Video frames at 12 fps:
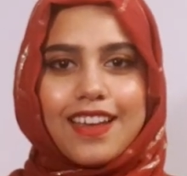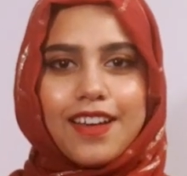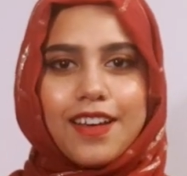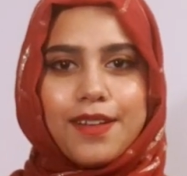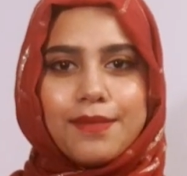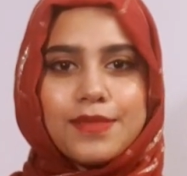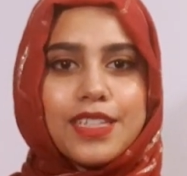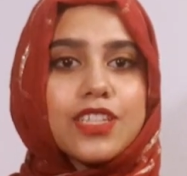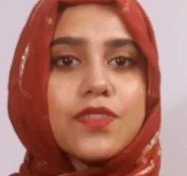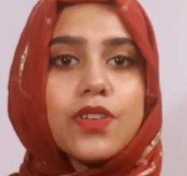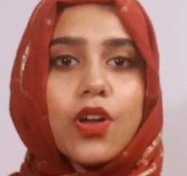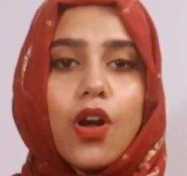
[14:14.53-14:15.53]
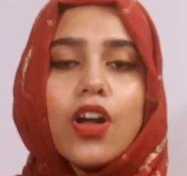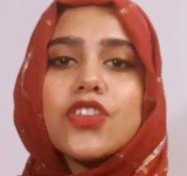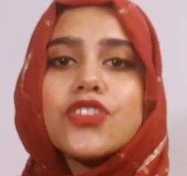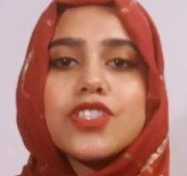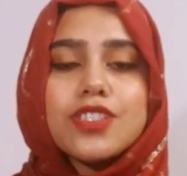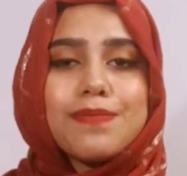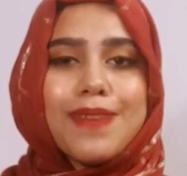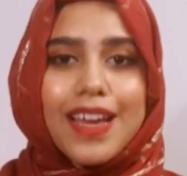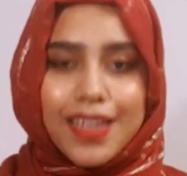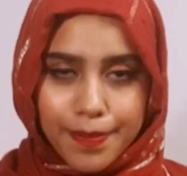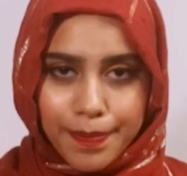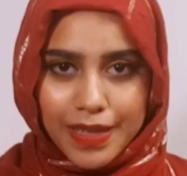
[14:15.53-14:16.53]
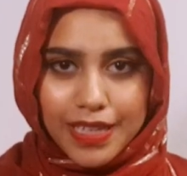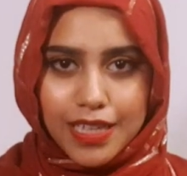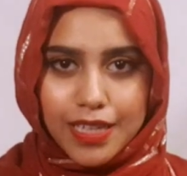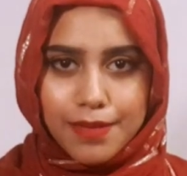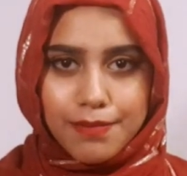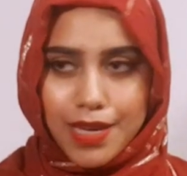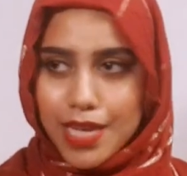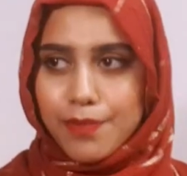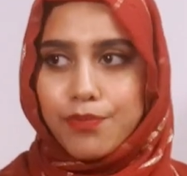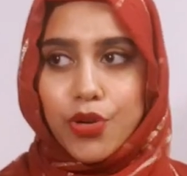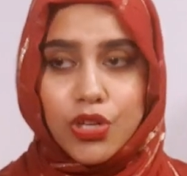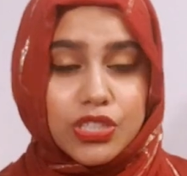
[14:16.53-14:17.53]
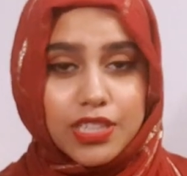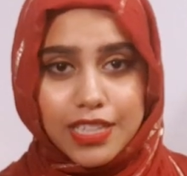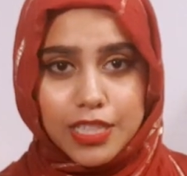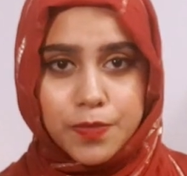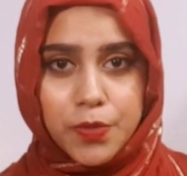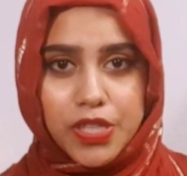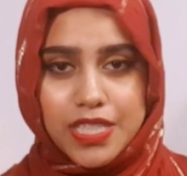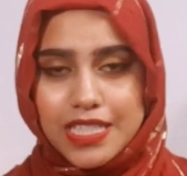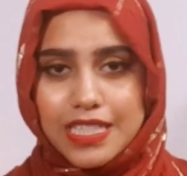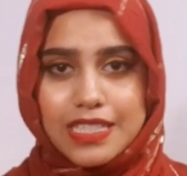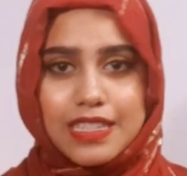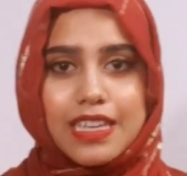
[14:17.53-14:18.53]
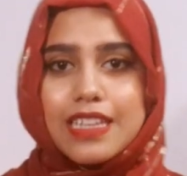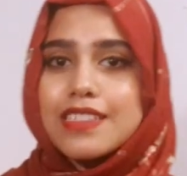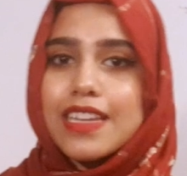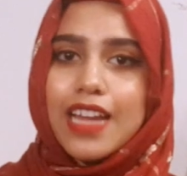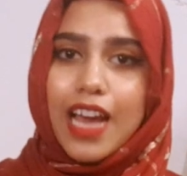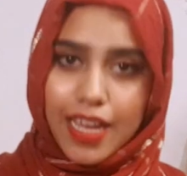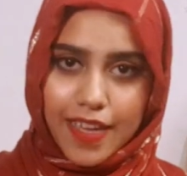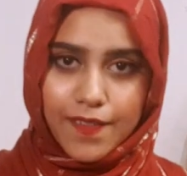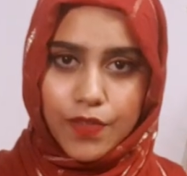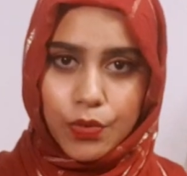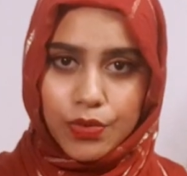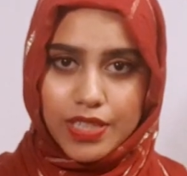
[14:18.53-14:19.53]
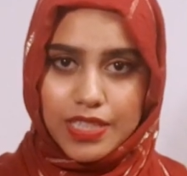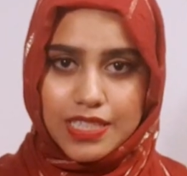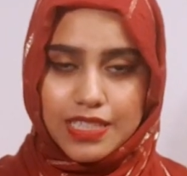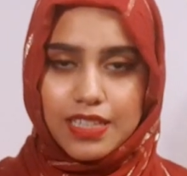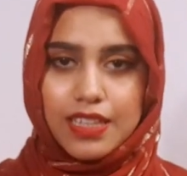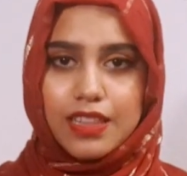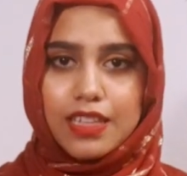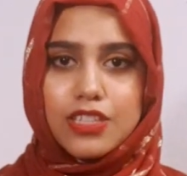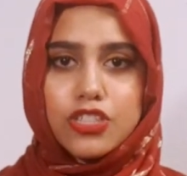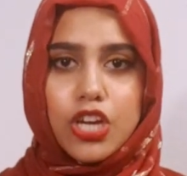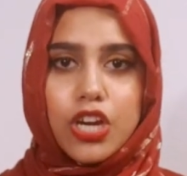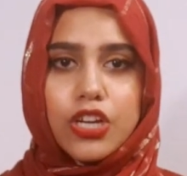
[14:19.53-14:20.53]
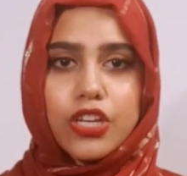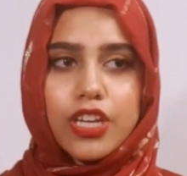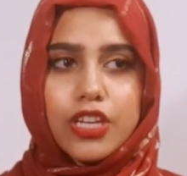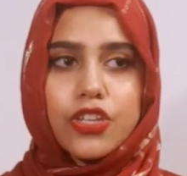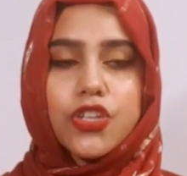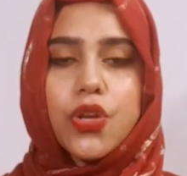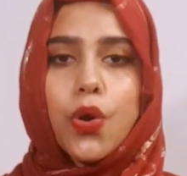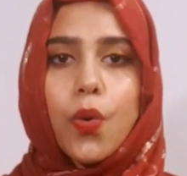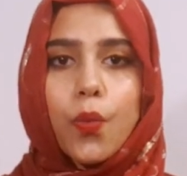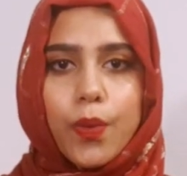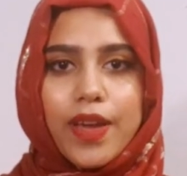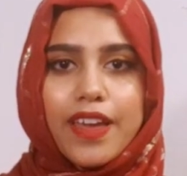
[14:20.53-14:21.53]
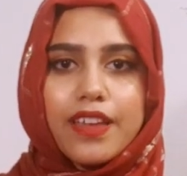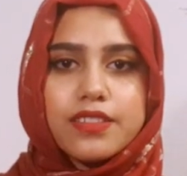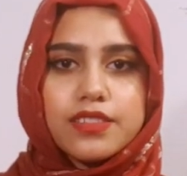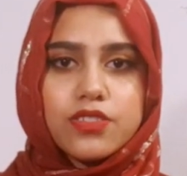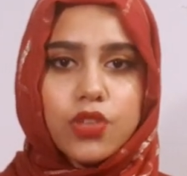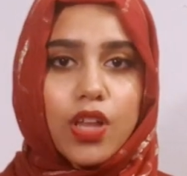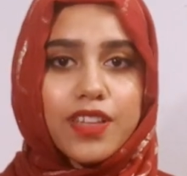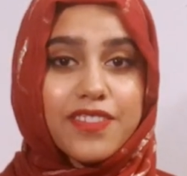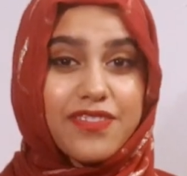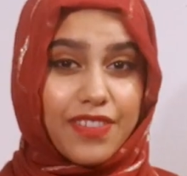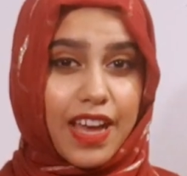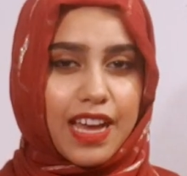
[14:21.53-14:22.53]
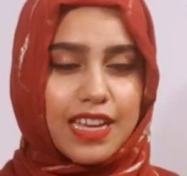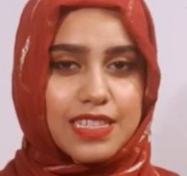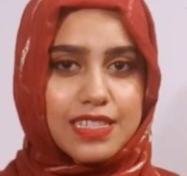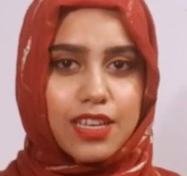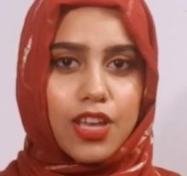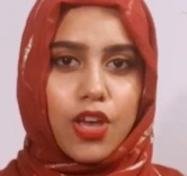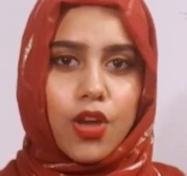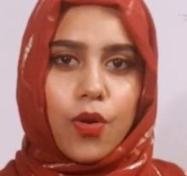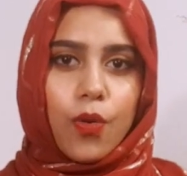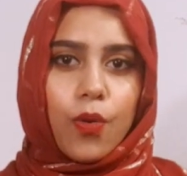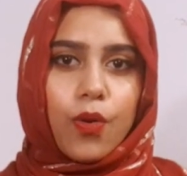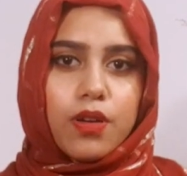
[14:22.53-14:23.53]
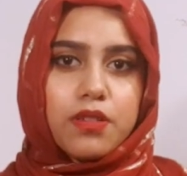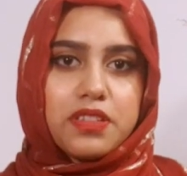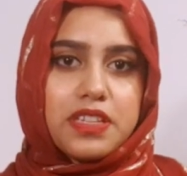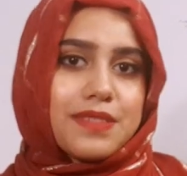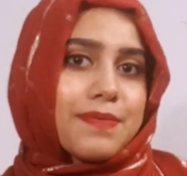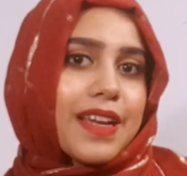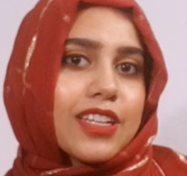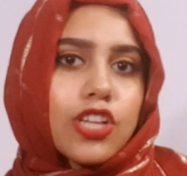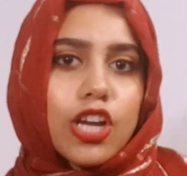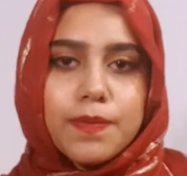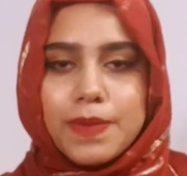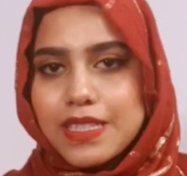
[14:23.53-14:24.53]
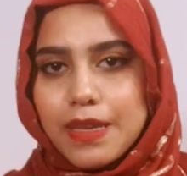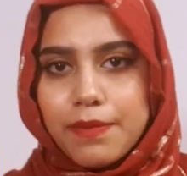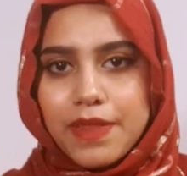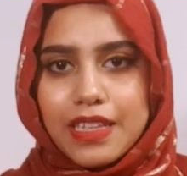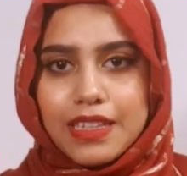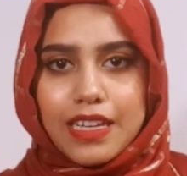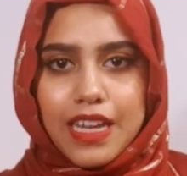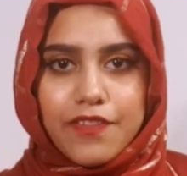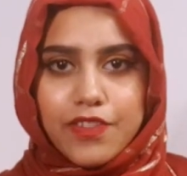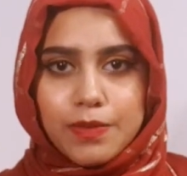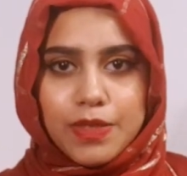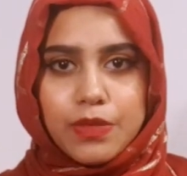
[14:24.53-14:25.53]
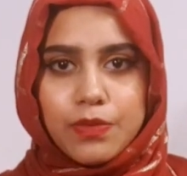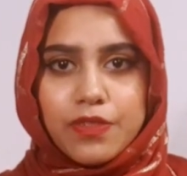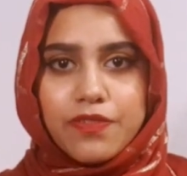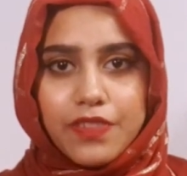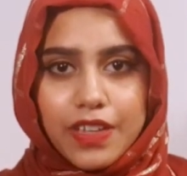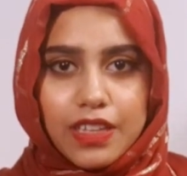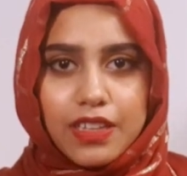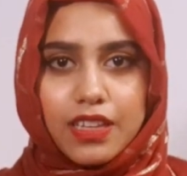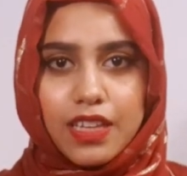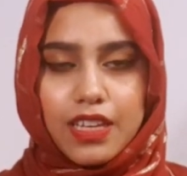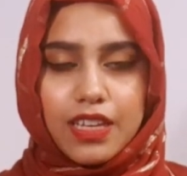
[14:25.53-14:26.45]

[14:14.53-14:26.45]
Um, these were all just my opinion, my personal experiences, things that I have noticed. These are in no way solid facts, or this might not be something that everybody would feel